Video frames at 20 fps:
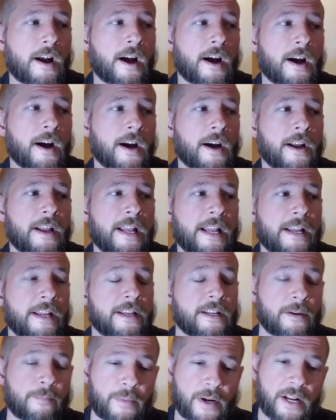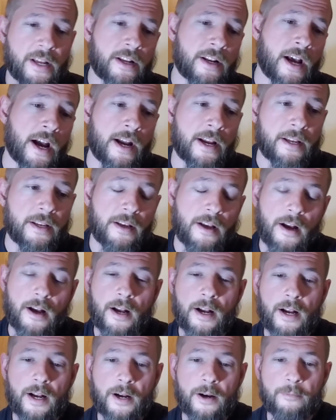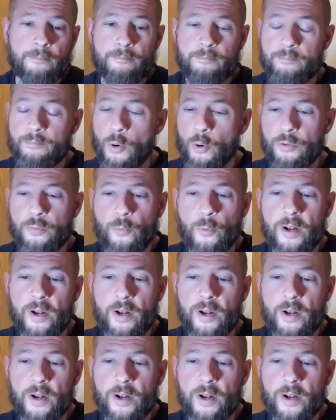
And a buddy and I both